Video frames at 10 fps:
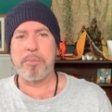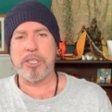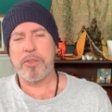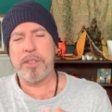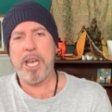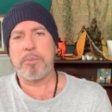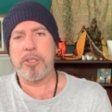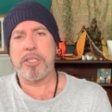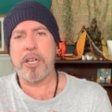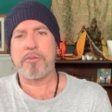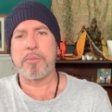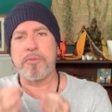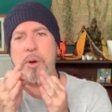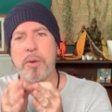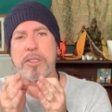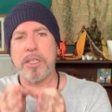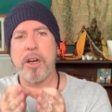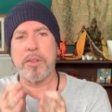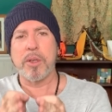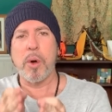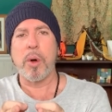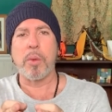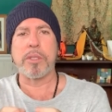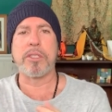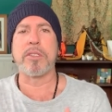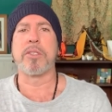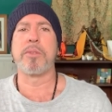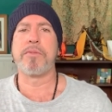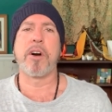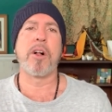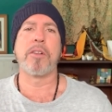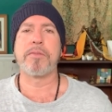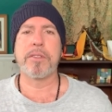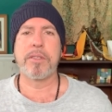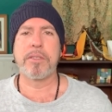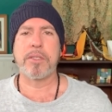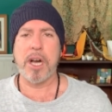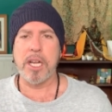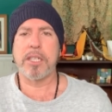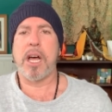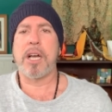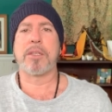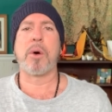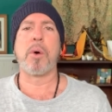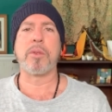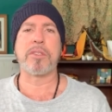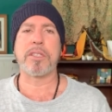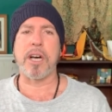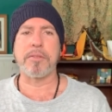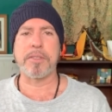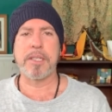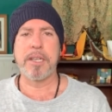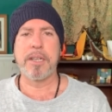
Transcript: but you've kept yourself from focusing on the goal, which is to evolve, to unlock the whole stuff.